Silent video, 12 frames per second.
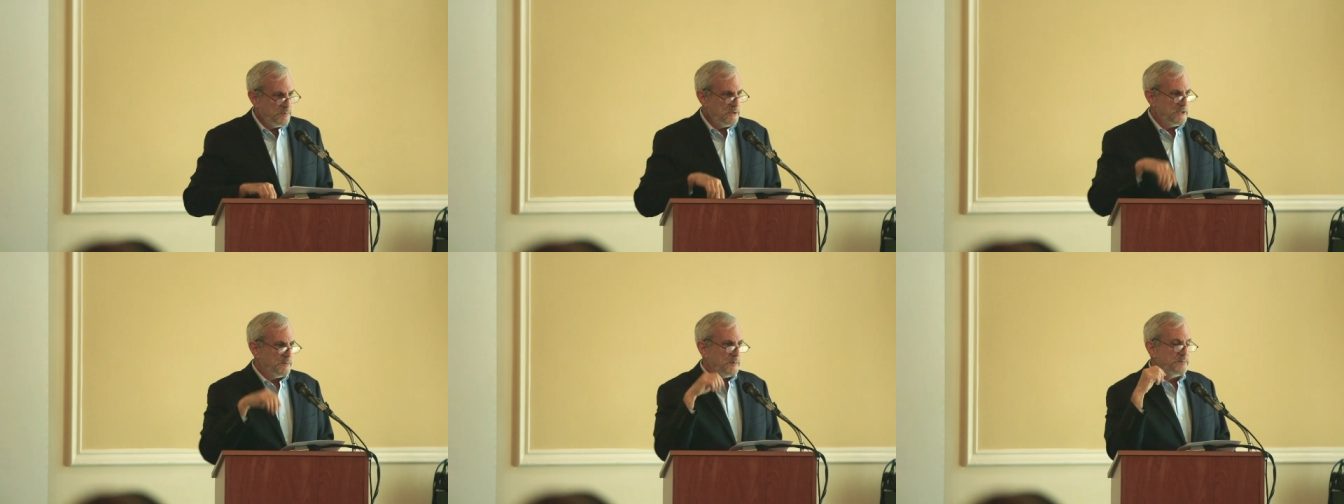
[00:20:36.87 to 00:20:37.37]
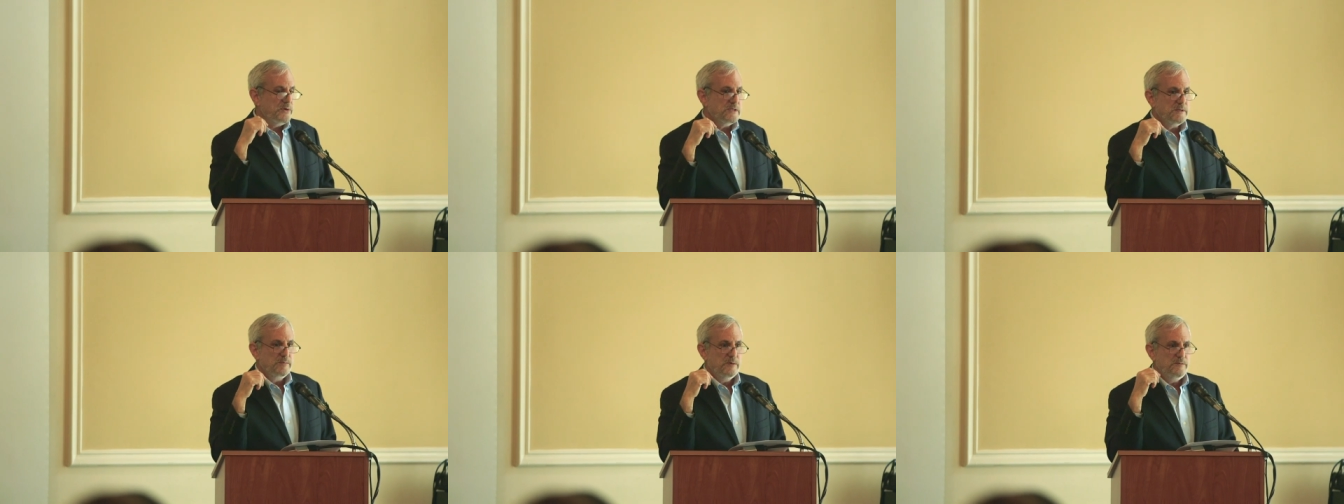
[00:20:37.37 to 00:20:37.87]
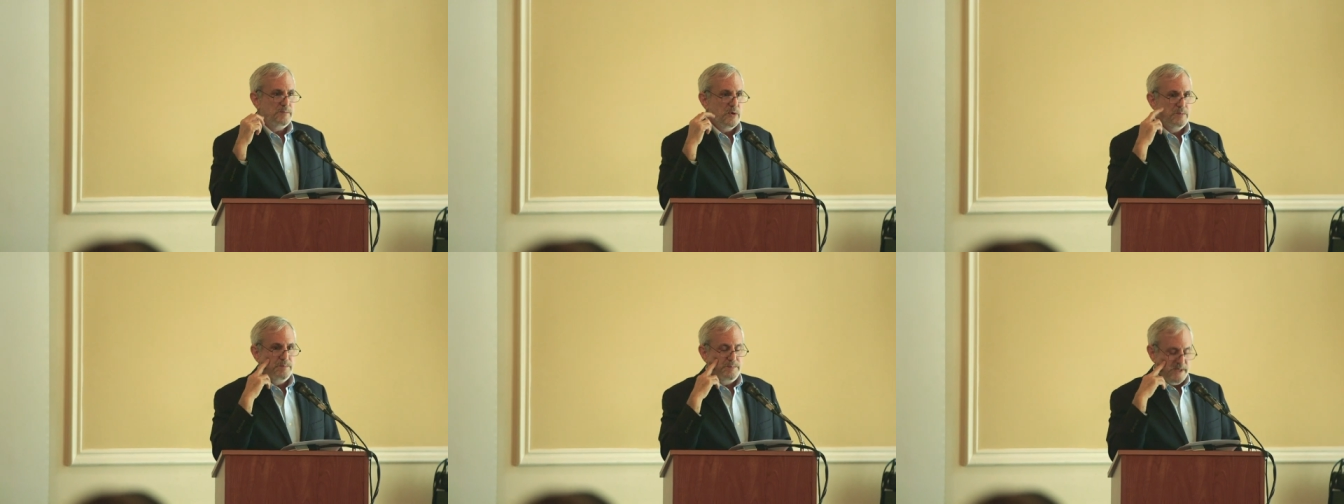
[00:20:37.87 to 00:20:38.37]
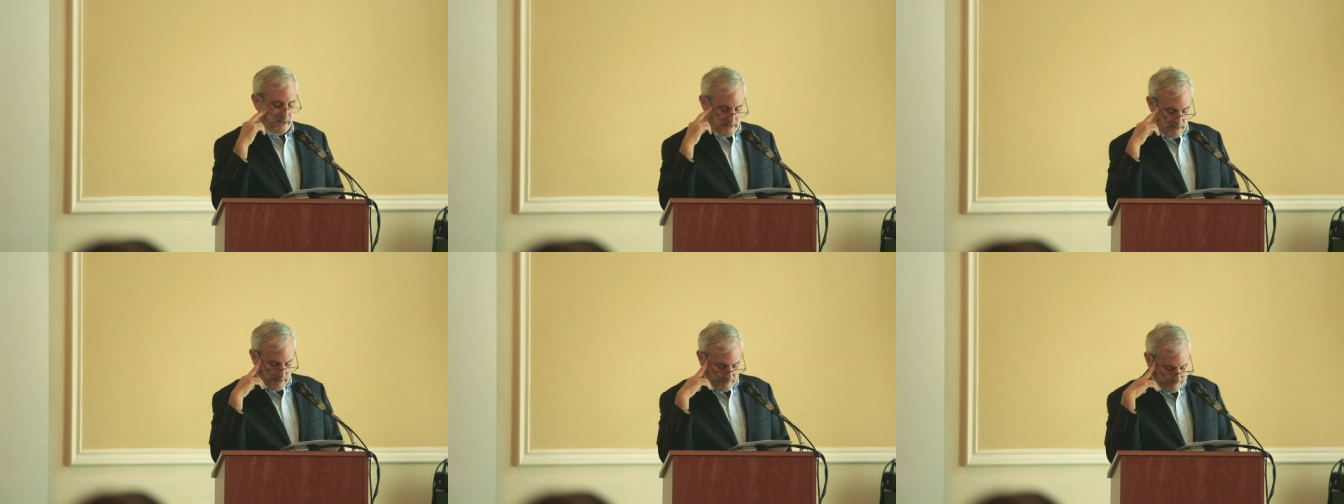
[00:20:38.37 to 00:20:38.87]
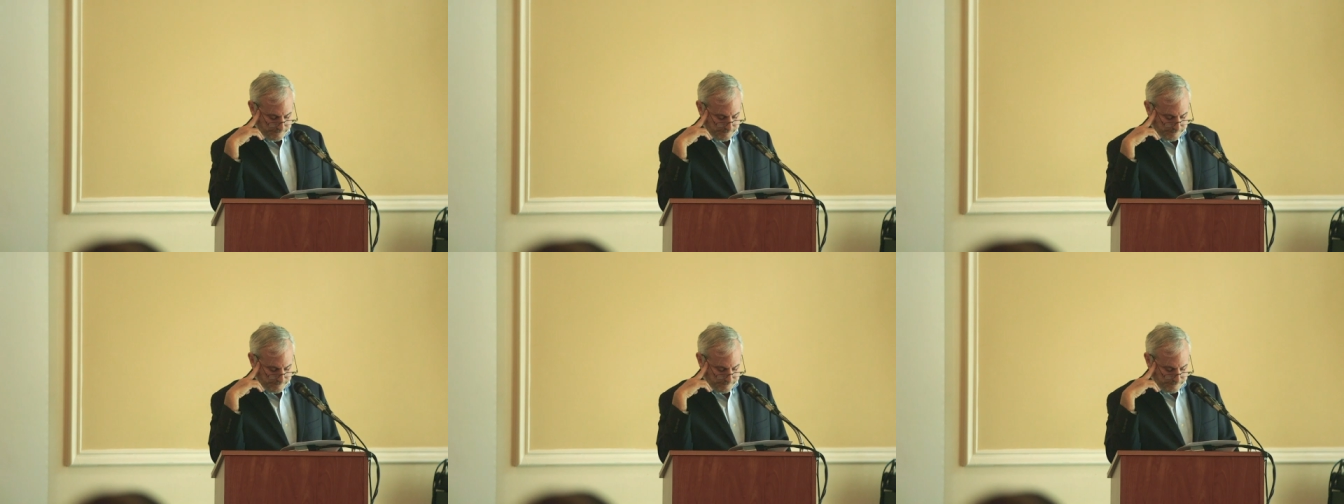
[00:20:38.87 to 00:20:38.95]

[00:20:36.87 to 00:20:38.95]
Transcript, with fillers: principle, principle of mobility.